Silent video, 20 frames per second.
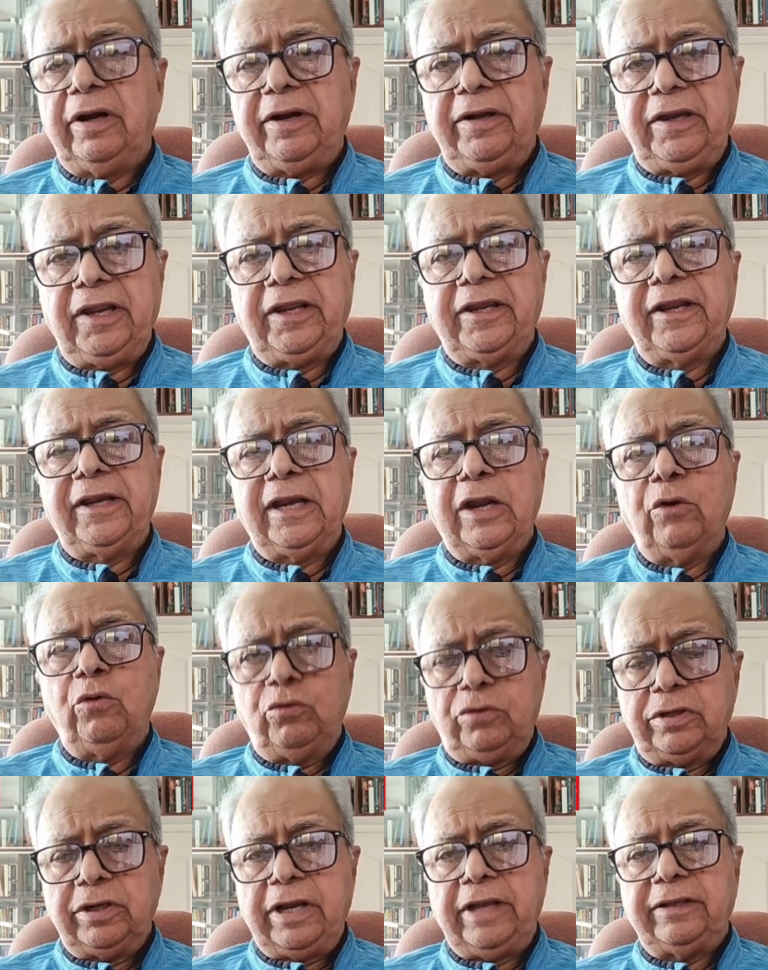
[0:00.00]
taken
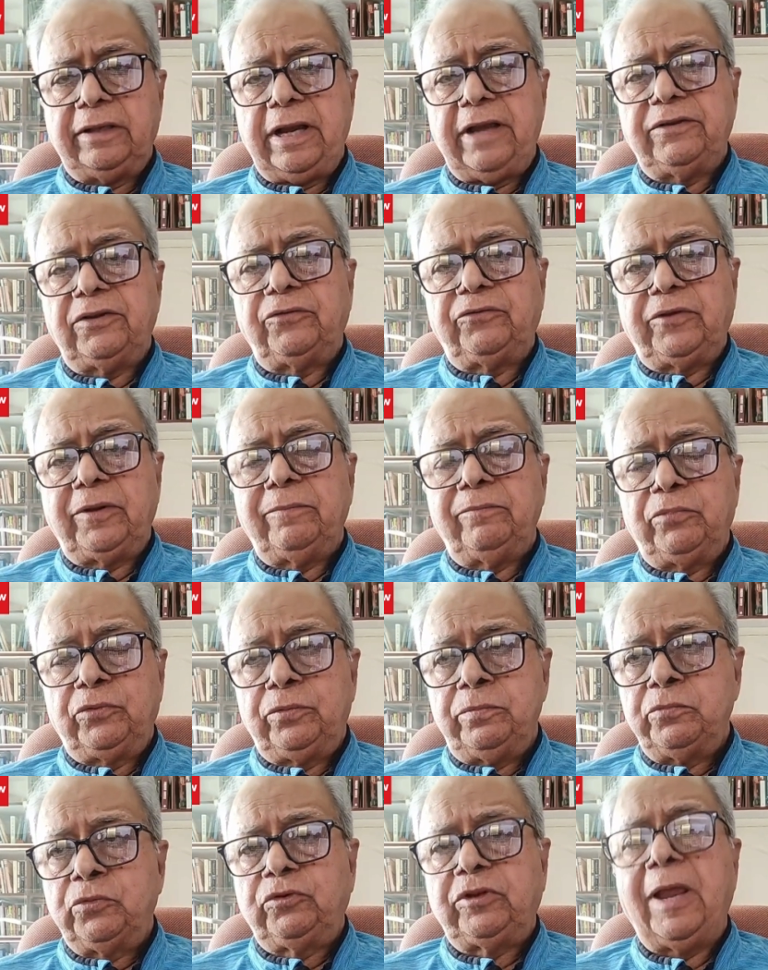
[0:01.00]
out as a
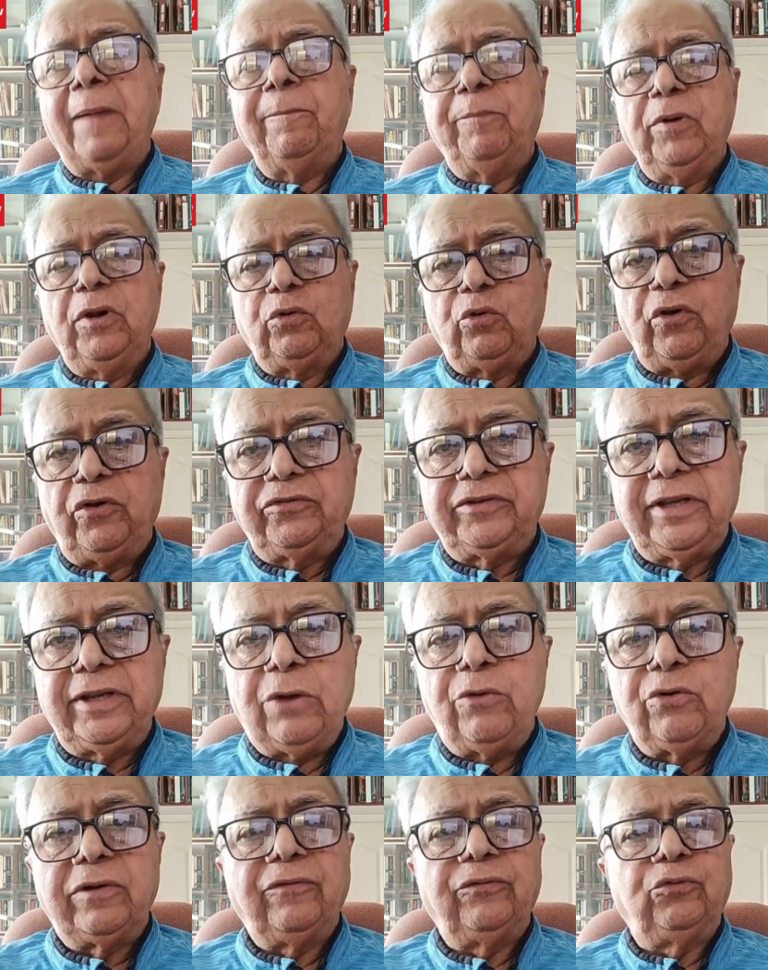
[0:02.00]
sample question
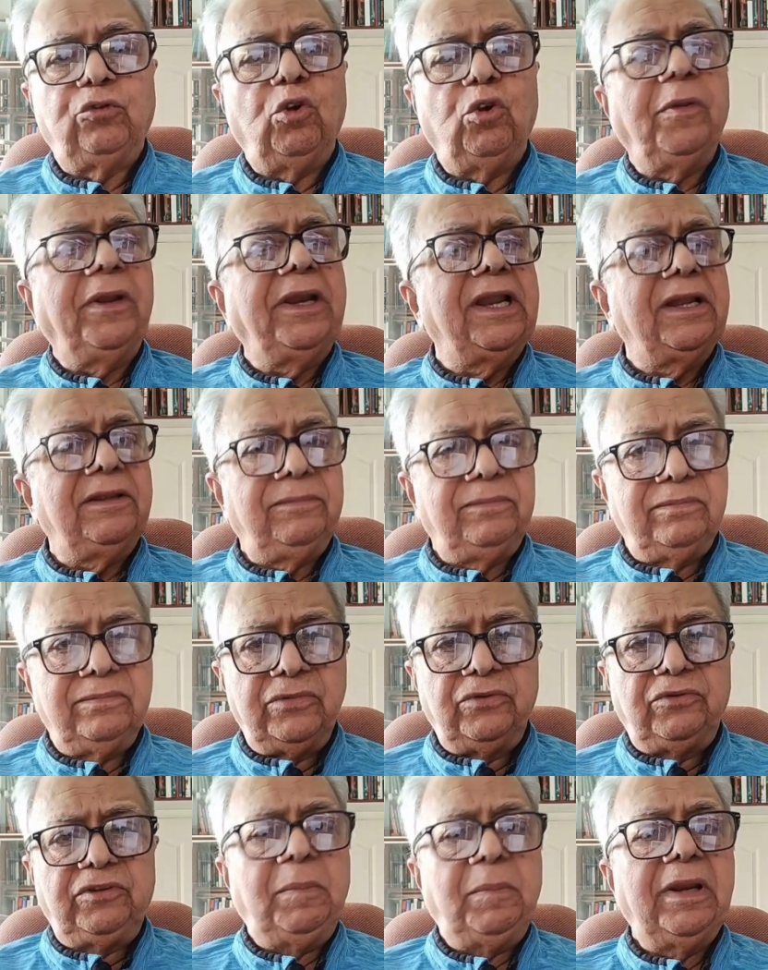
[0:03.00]
out of so many
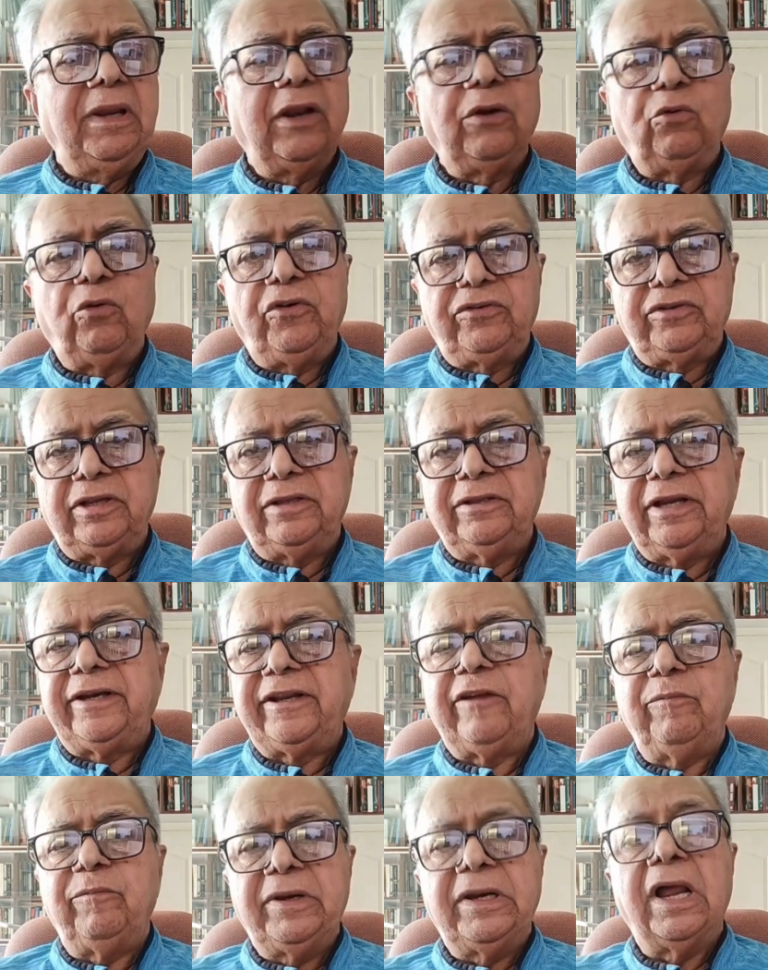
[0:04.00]
similar questions
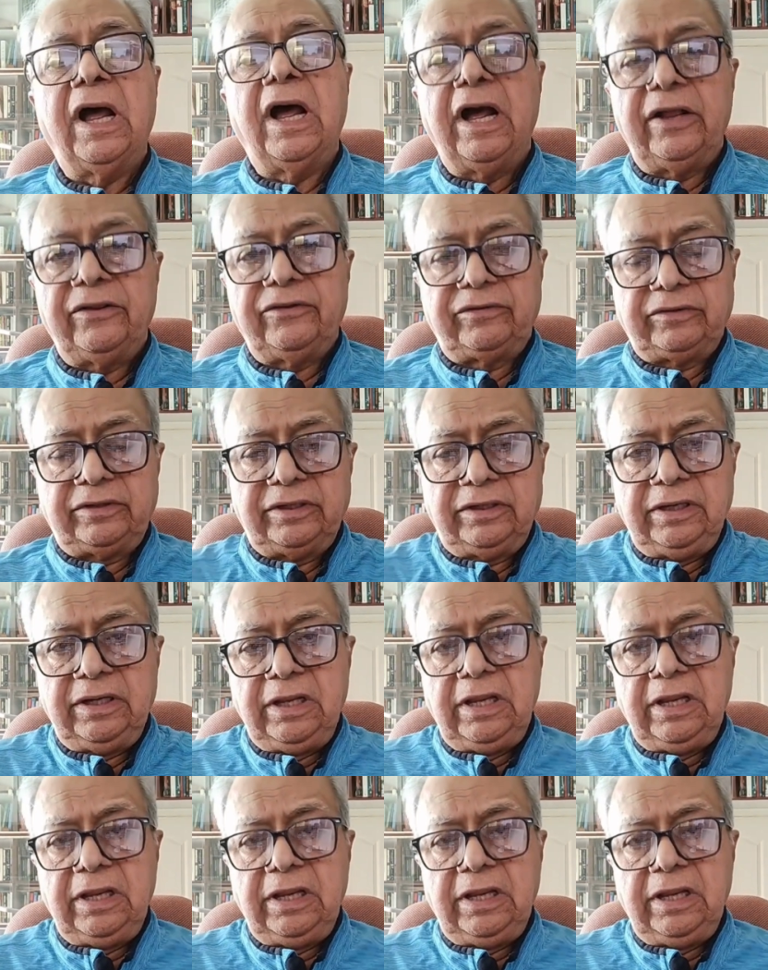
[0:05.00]
that have been asked,